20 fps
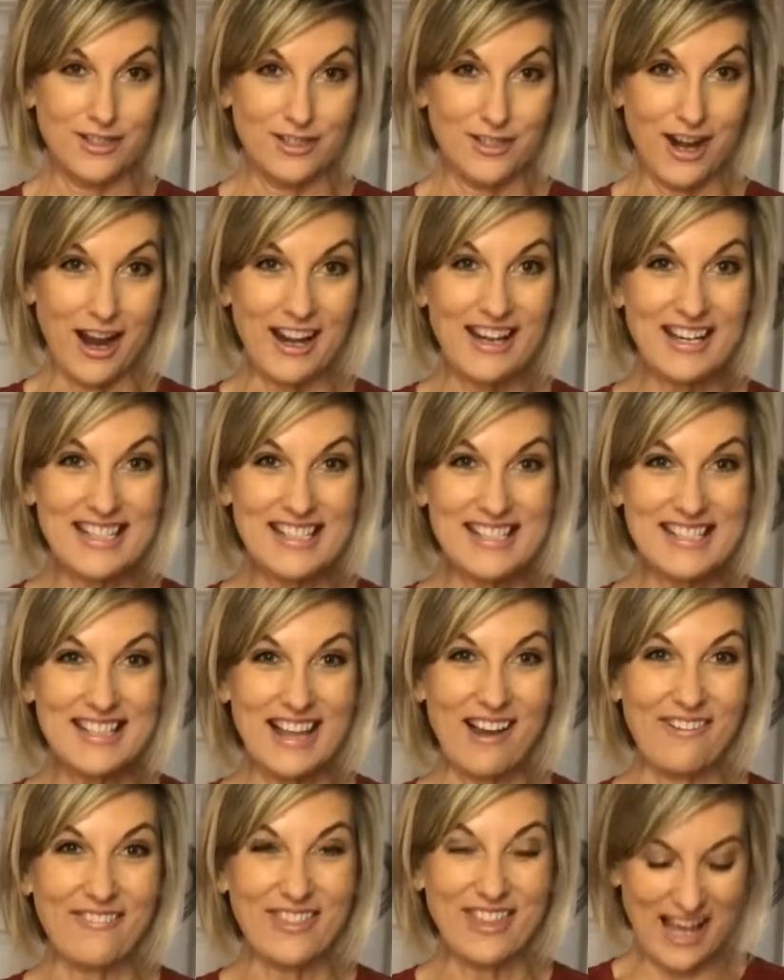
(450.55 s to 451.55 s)
try to
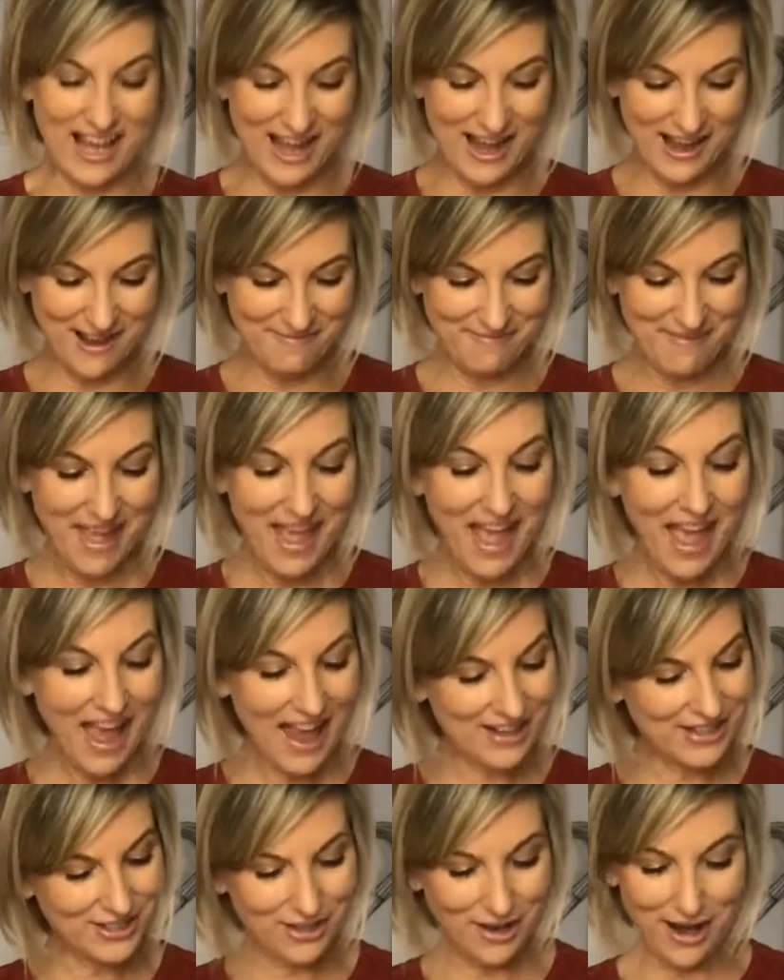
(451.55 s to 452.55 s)
stuff them,
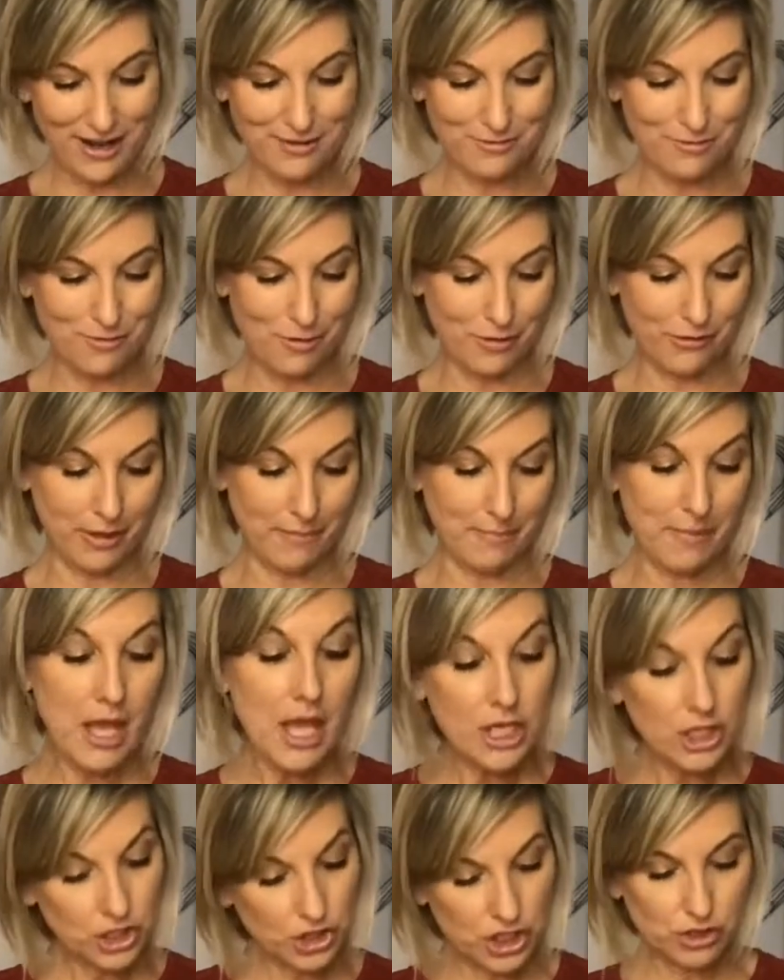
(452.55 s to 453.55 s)
and try to roll them.
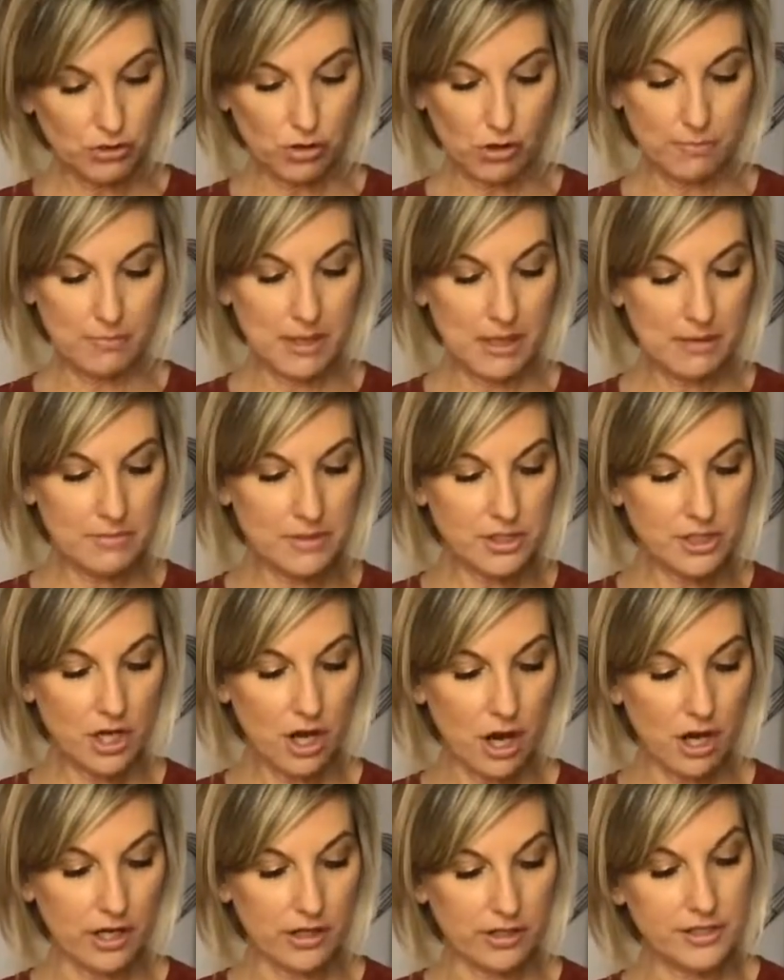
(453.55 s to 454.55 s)
She told me it was
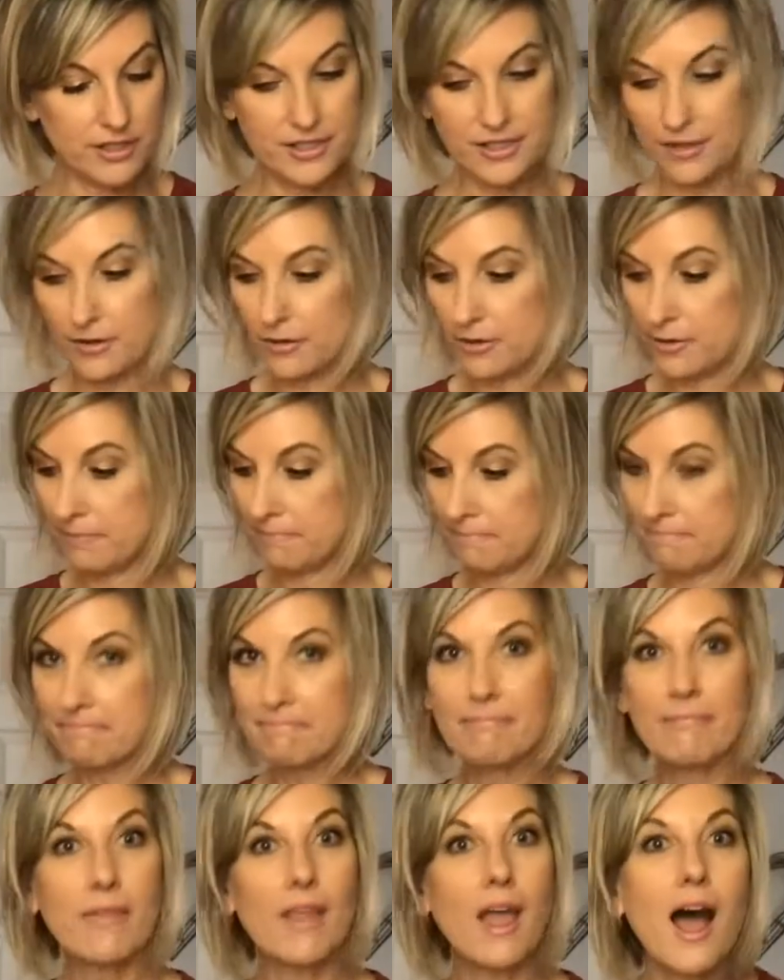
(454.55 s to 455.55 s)
hard, so
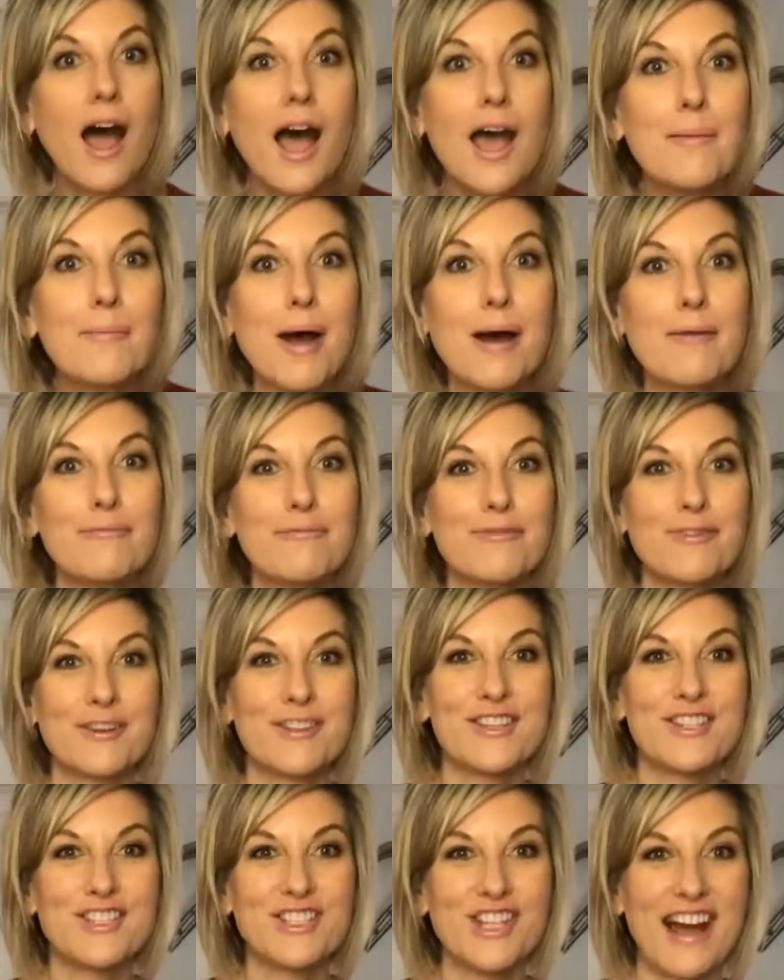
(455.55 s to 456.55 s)
I'm up for
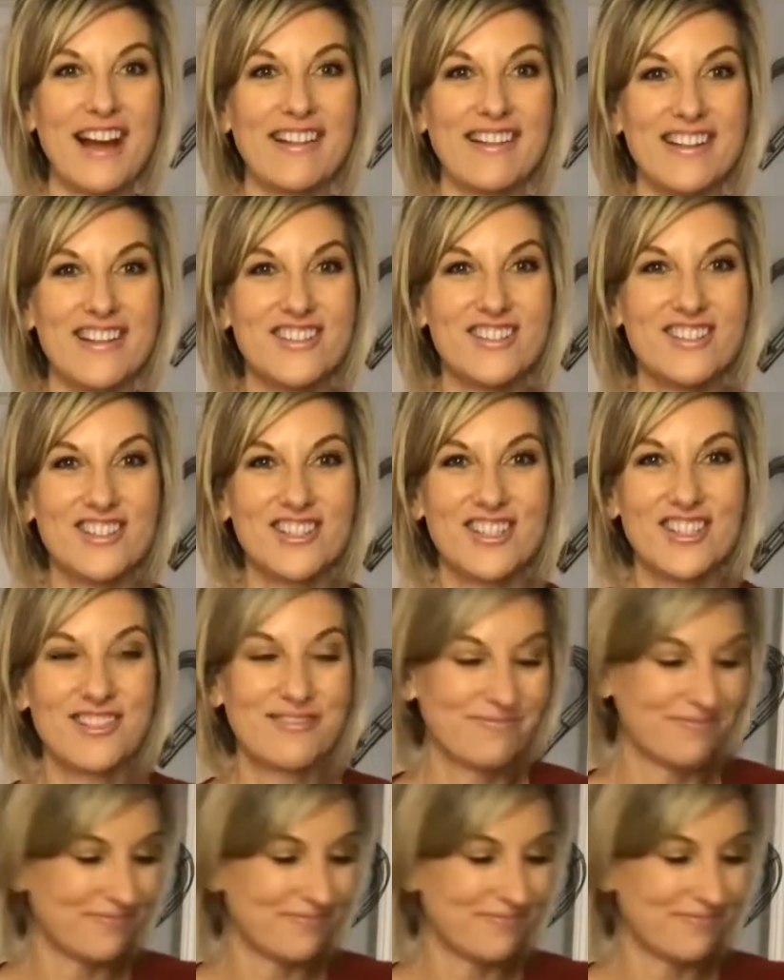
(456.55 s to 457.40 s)
the challenge.